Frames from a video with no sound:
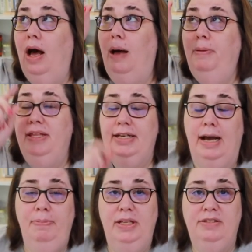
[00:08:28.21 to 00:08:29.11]
Up at the
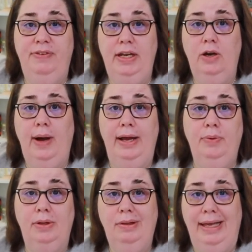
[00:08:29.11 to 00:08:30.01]
top of this video, I
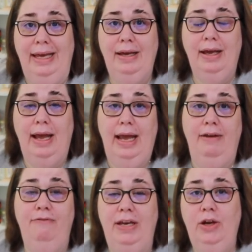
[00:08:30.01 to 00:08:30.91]
will link
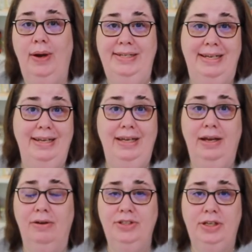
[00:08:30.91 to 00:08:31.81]
a video I did
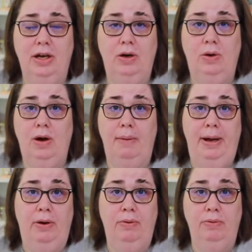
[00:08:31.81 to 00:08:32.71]
years ago
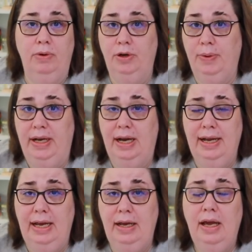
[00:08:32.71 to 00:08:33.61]
about rotary
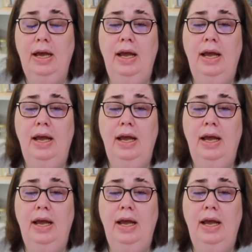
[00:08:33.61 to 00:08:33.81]
cutting,